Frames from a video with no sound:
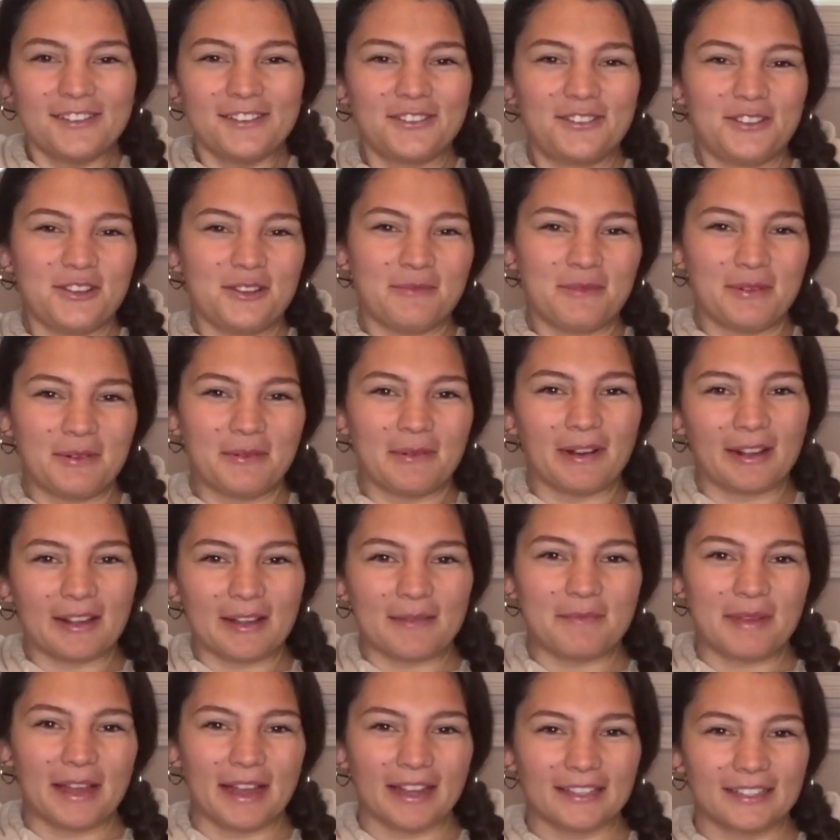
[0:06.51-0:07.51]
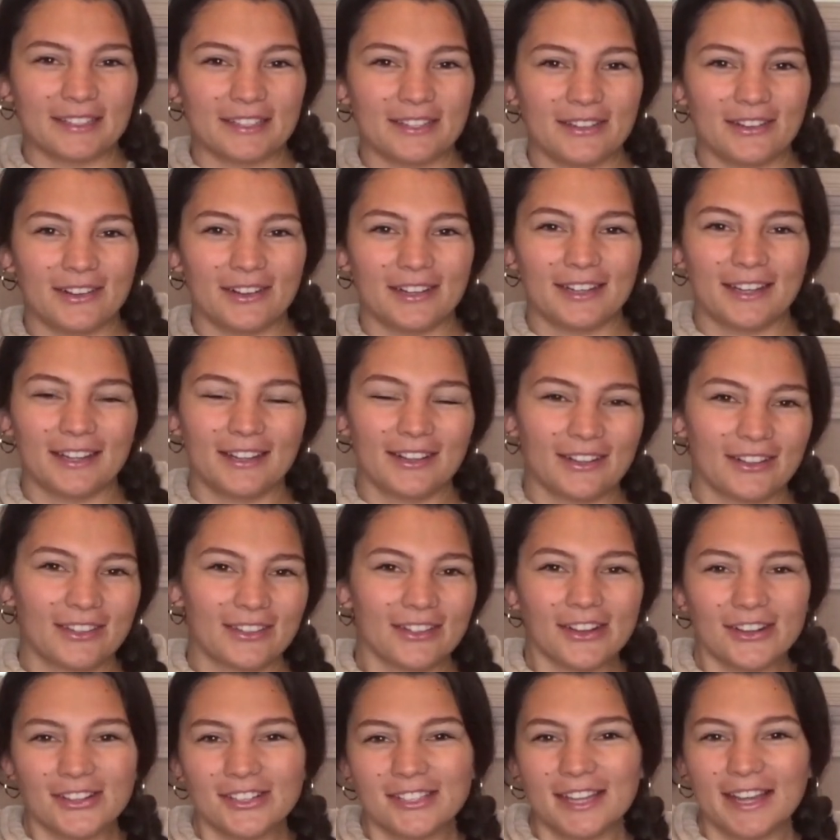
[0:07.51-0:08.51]
YouTube, and welcome back to another
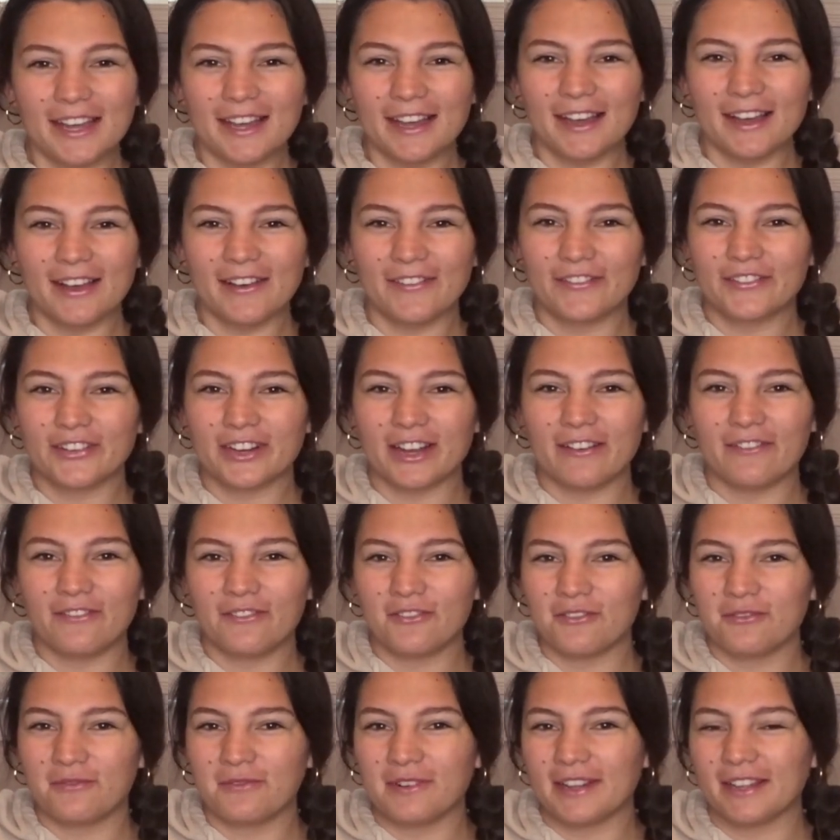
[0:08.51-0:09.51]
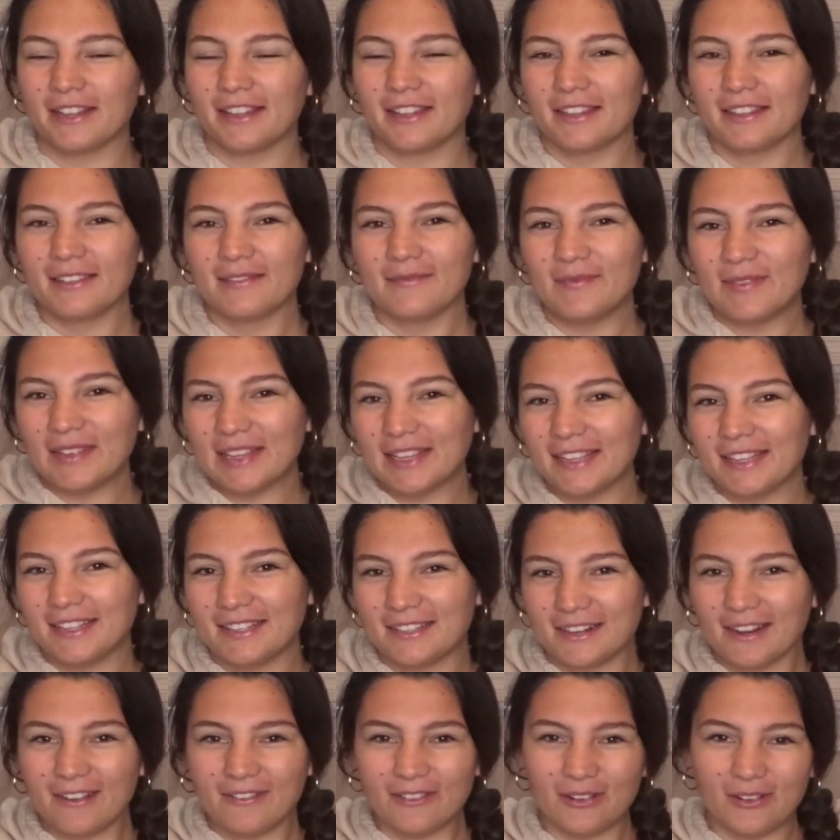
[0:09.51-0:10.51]
Thursday of Travel with
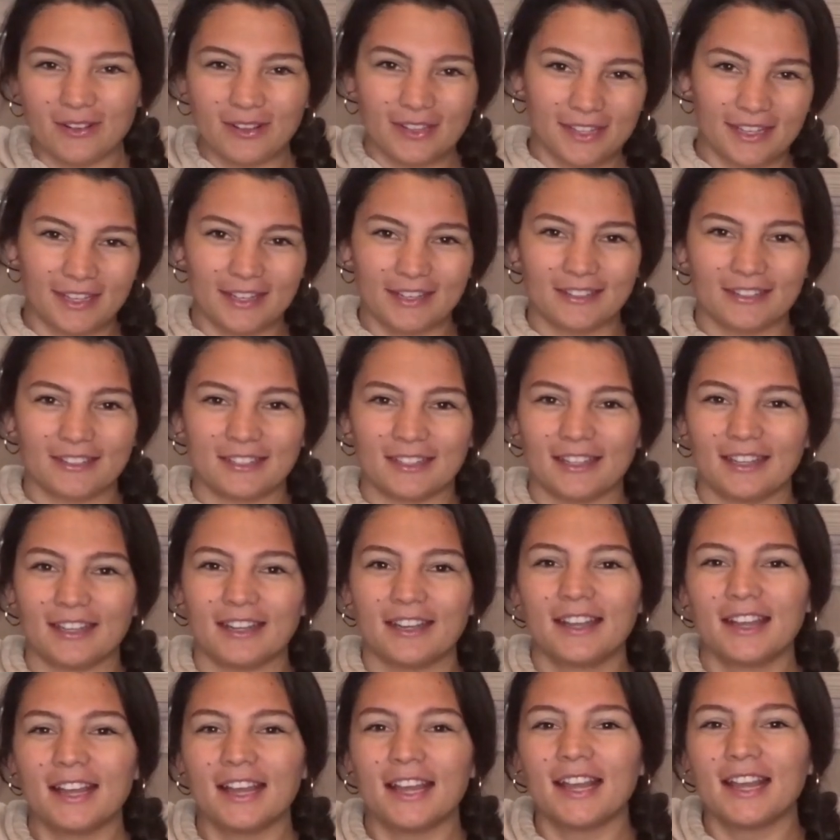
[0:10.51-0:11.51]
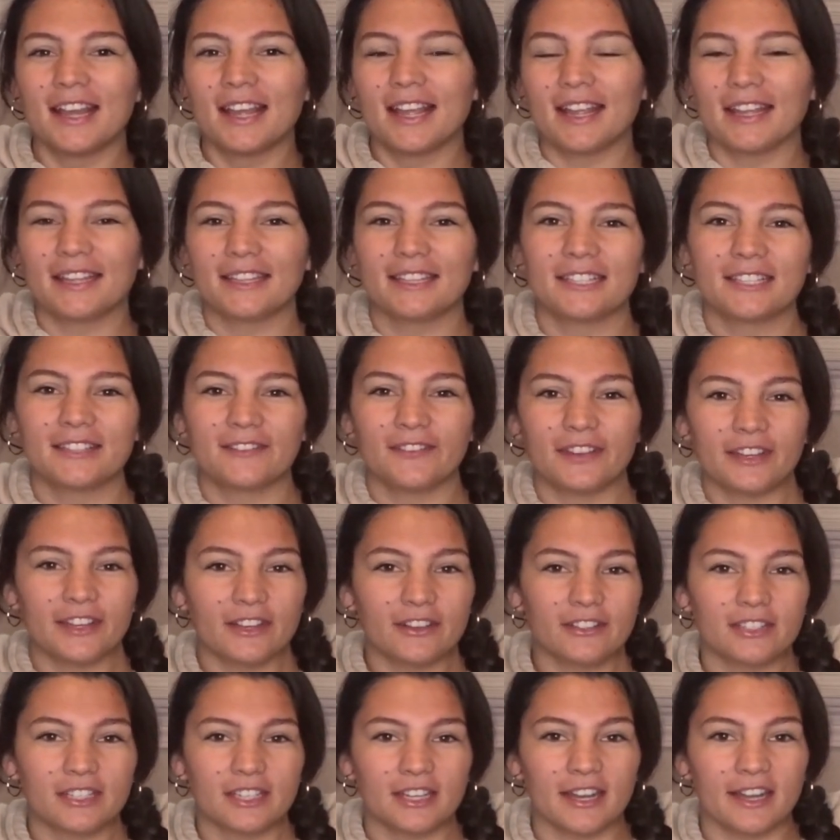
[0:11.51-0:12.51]
me, Travel with Kirsten. In this
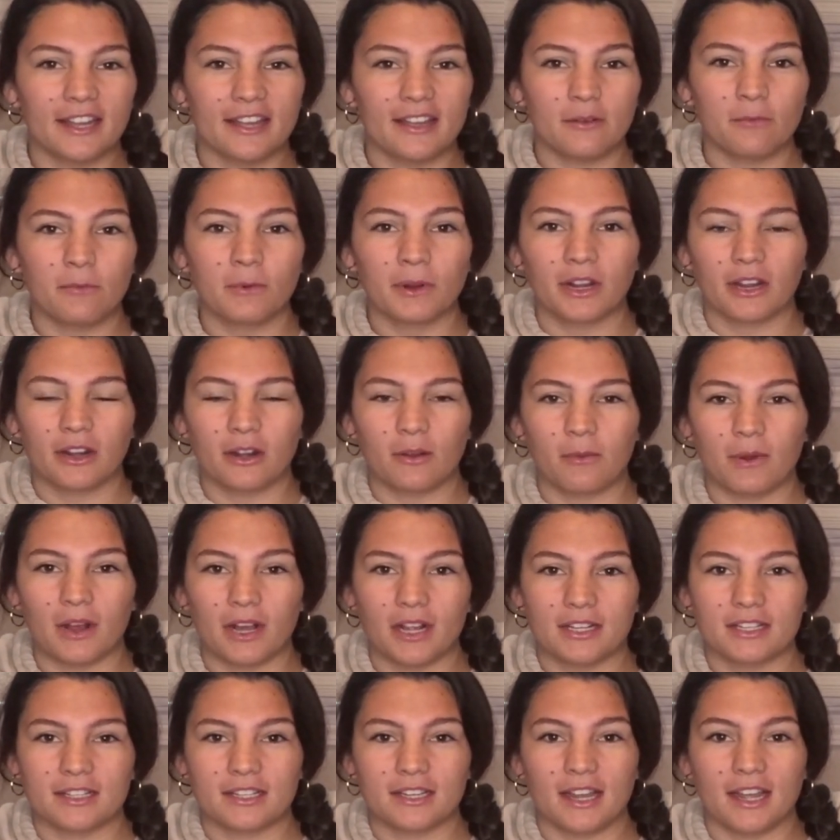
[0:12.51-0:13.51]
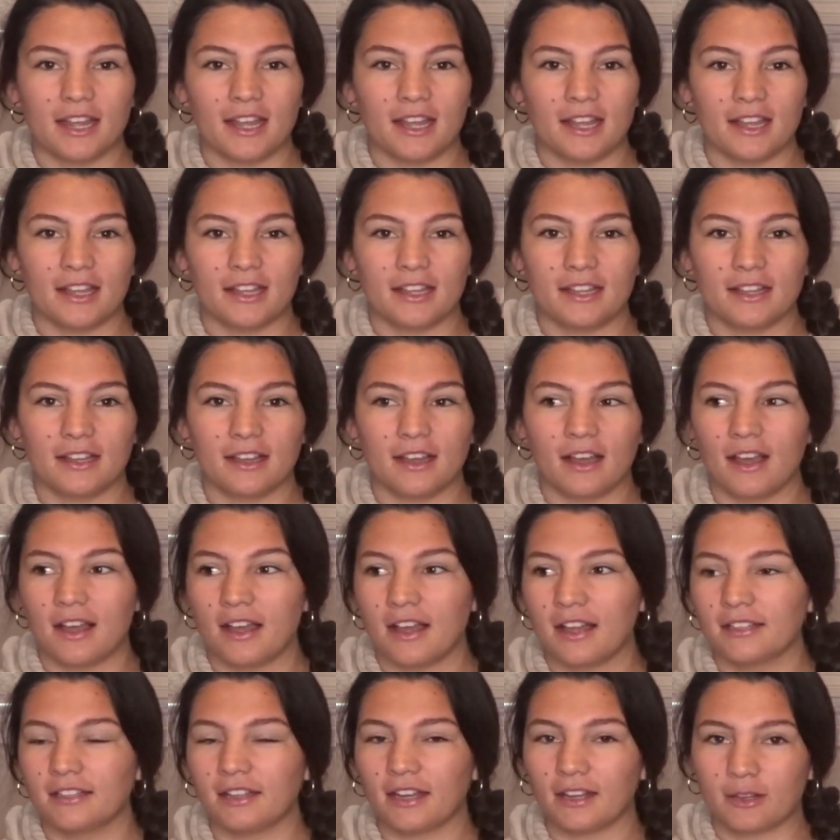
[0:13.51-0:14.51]
video today, we're going to watch a
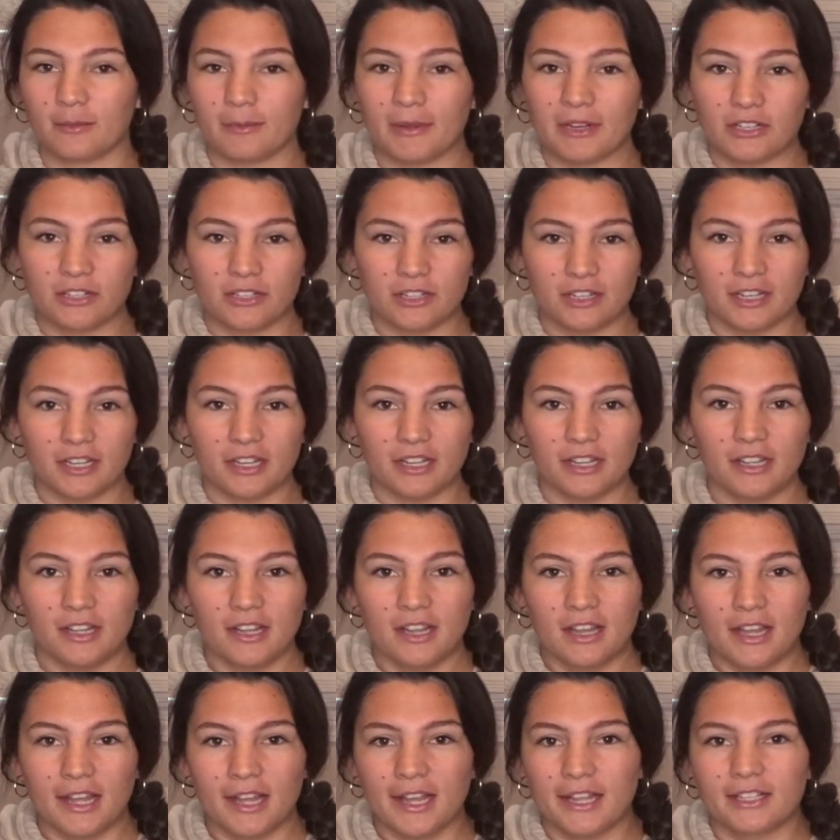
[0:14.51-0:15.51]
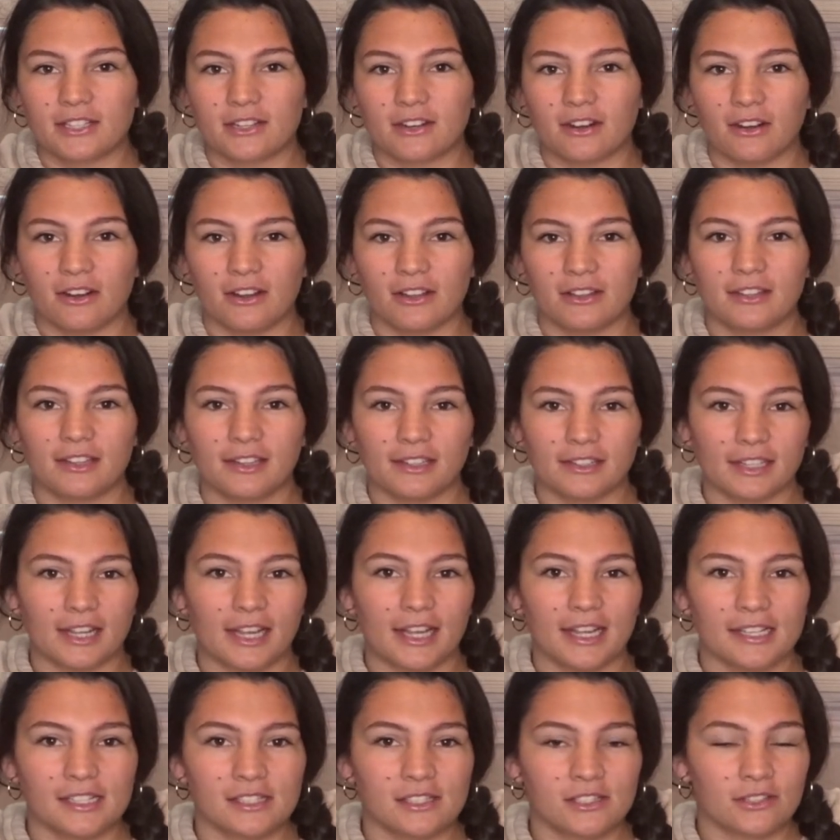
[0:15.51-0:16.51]
documentary. It's called The
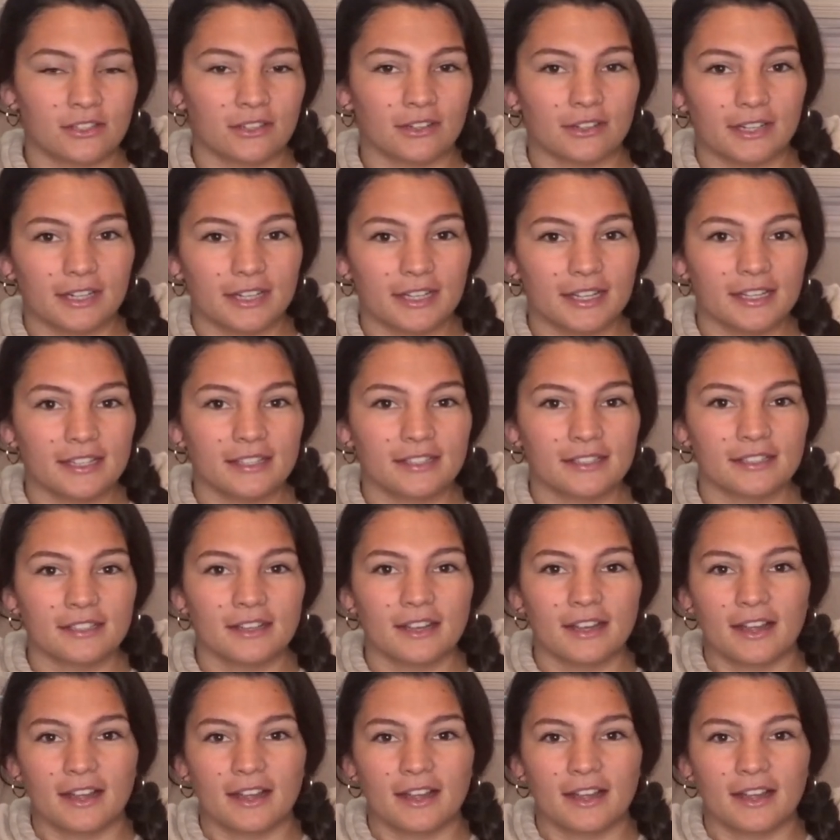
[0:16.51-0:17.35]
Last Tourist,